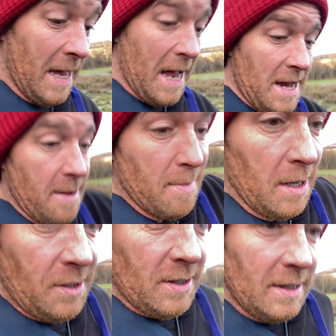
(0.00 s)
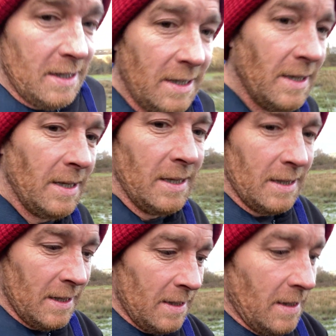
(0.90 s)
in the mud.
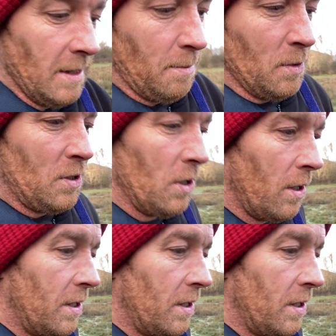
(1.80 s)
I'm gonna tell God.